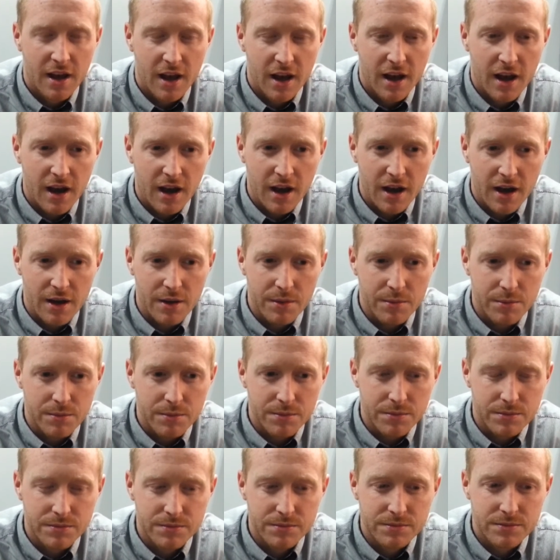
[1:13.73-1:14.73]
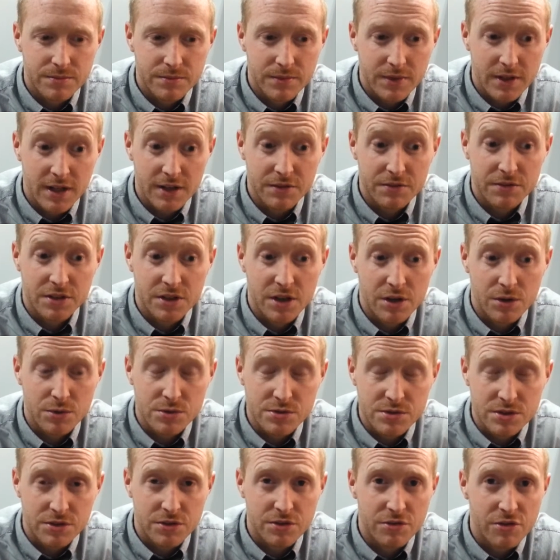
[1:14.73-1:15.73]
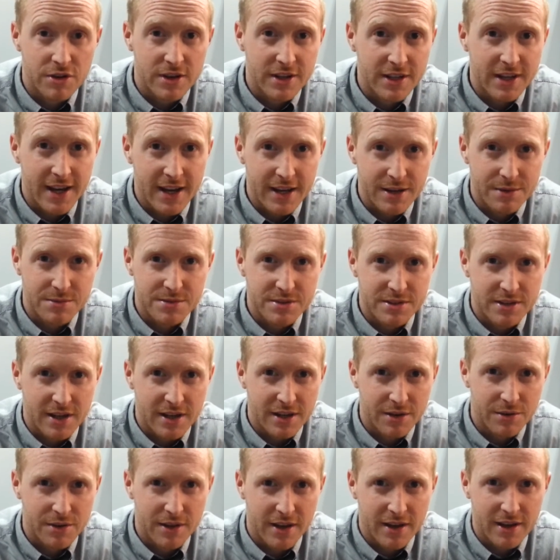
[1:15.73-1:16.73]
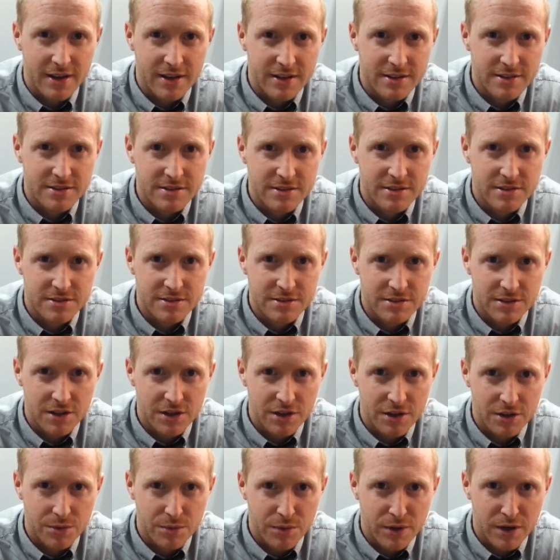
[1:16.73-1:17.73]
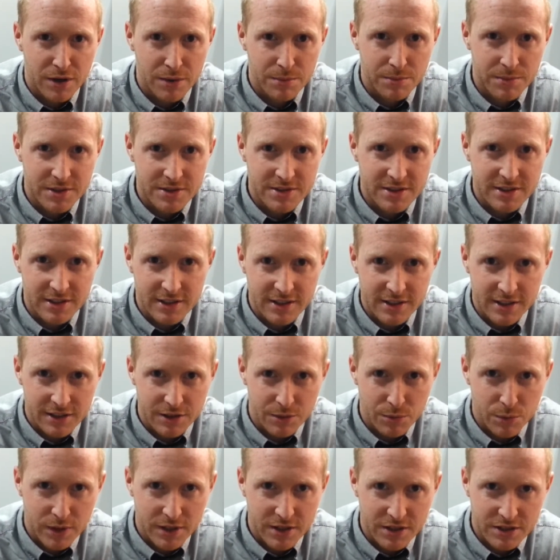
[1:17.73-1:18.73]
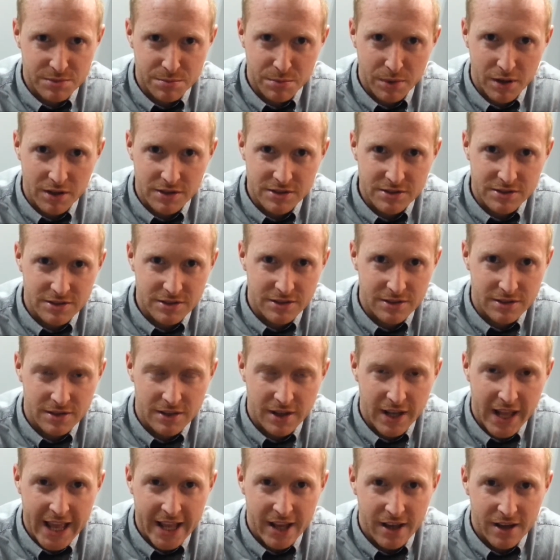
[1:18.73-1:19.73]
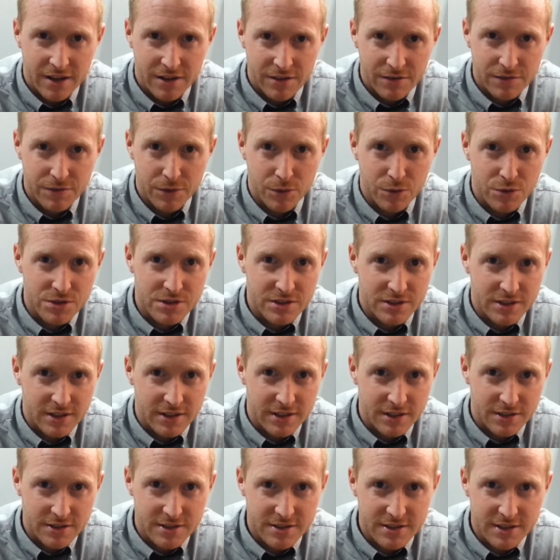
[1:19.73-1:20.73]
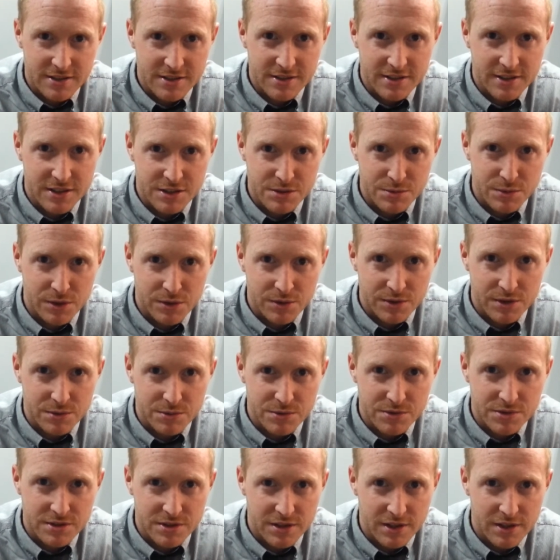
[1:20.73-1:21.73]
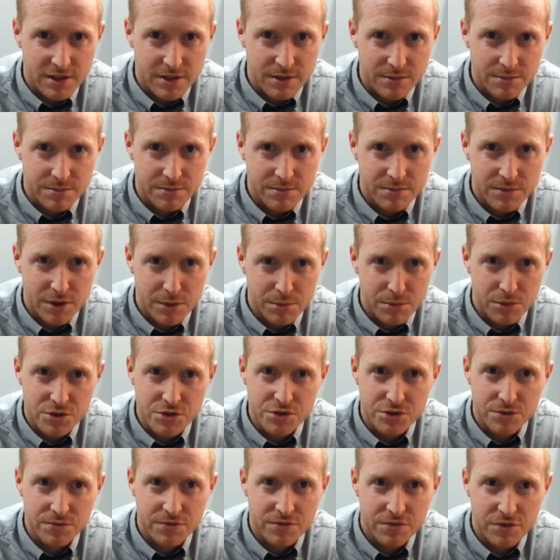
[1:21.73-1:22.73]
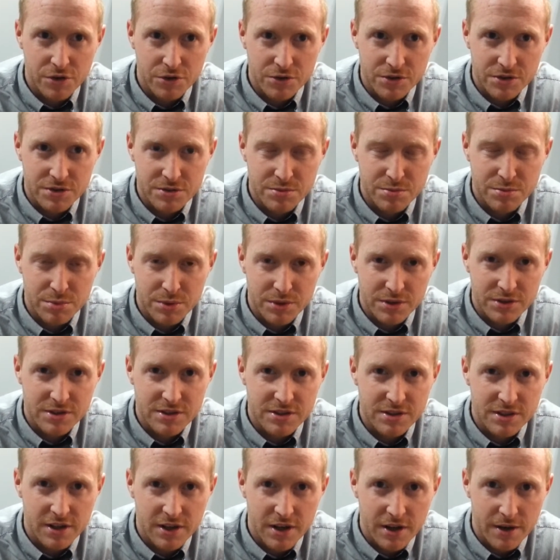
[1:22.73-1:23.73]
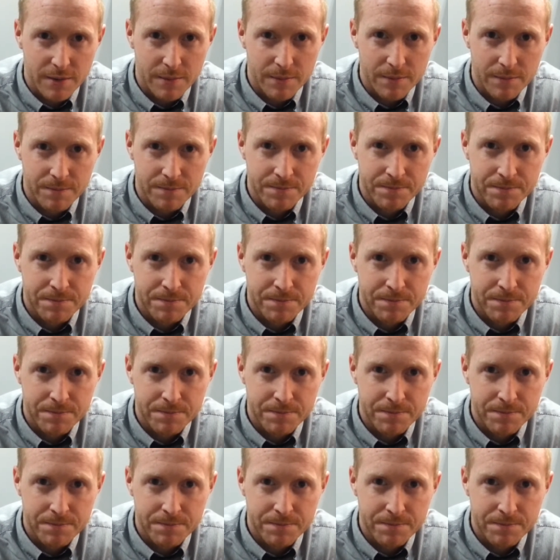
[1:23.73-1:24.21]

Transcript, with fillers: Um, 11 goals in three games now that is, so um, that's clearly a weak spot and unfortunately on Saturday as well there was um, not much up front but um,